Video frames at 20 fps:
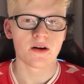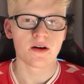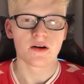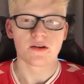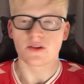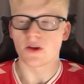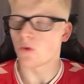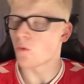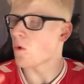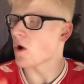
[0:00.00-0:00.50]

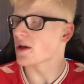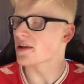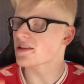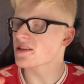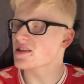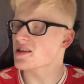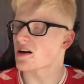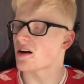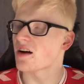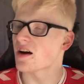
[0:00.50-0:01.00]
The one
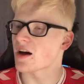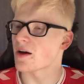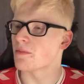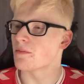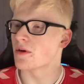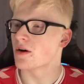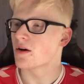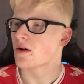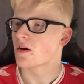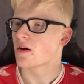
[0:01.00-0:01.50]
time
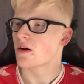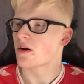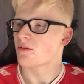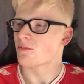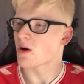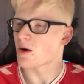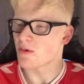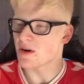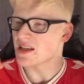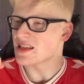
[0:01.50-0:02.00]

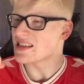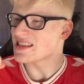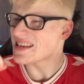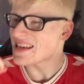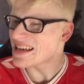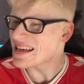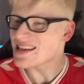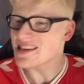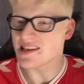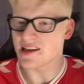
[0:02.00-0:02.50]
where we
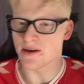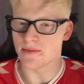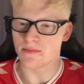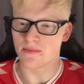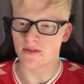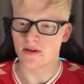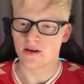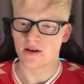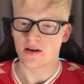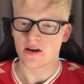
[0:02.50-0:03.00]
need him
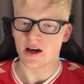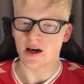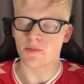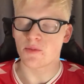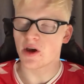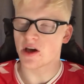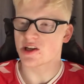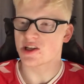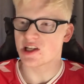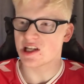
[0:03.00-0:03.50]
and we
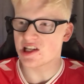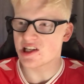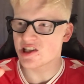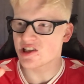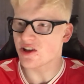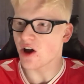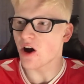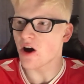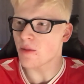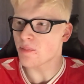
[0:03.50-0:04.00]
actually
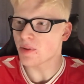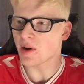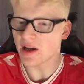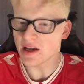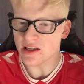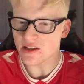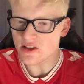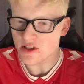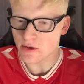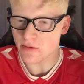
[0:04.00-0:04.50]
start
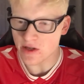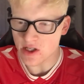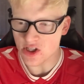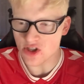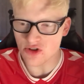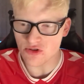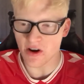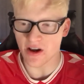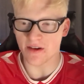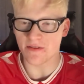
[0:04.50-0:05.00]
playing to his
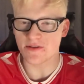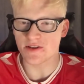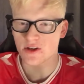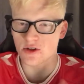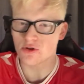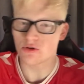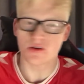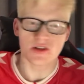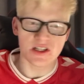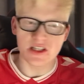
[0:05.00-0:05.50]
strengths and
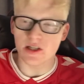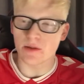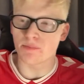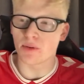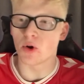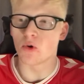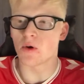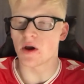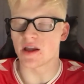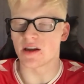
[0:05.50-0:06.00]
crossing the
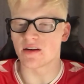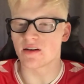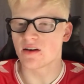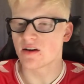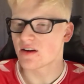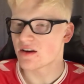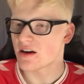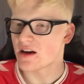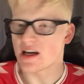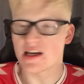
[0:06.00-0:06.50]
ball in,
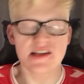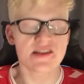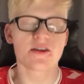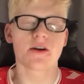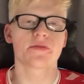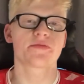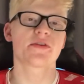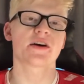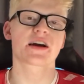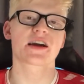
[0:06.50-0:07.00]
he's
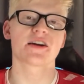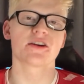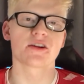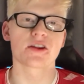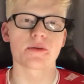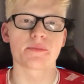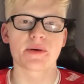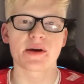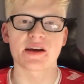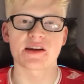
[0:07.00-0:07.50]
not fucking on
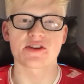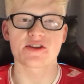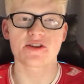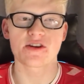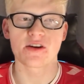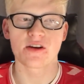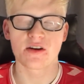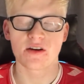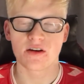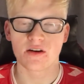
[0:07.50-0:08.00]
the pitch.
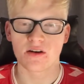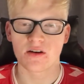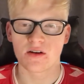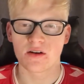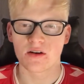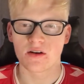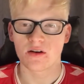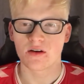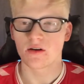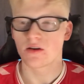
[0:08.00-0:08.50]

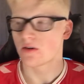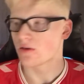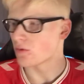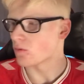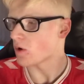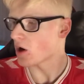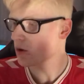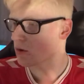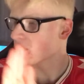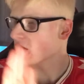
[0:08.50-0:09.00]

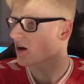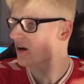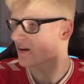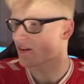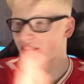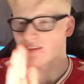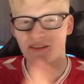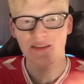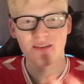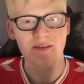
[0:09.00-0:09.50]
Well done.
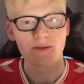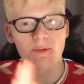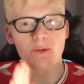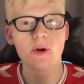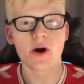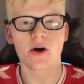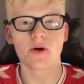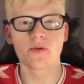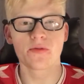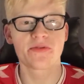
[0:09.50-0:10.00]

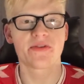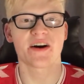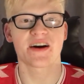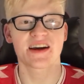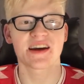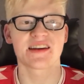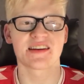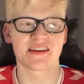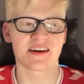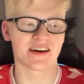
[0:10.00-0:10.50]
Well
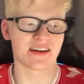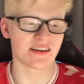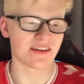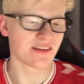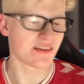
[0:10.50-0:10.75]
fucking done.